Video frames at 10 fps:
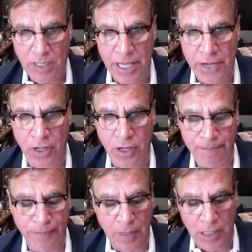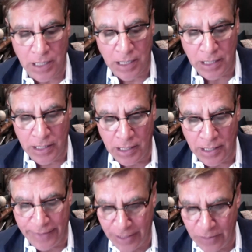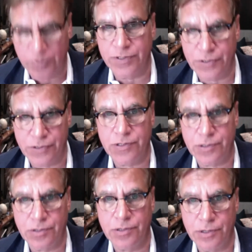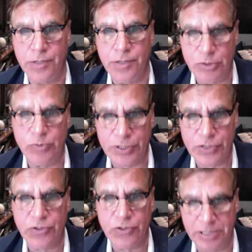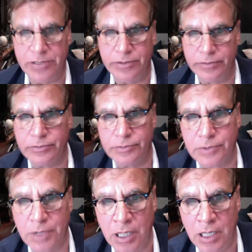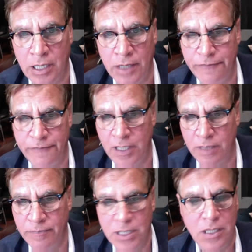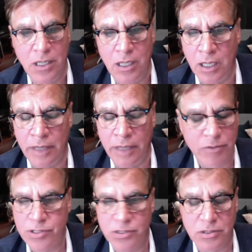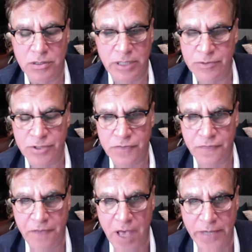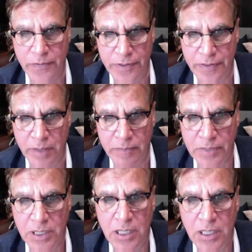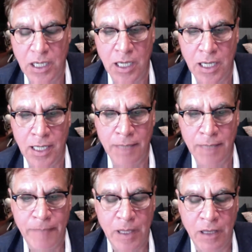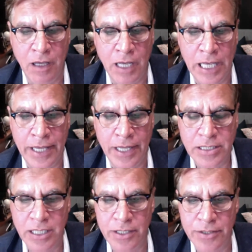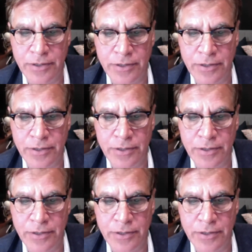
at all. Uh, uh, that he was you know, he was doing a scripted uh, film, uh, and that was that was just fine with him. Um, uh, and I'll tell you,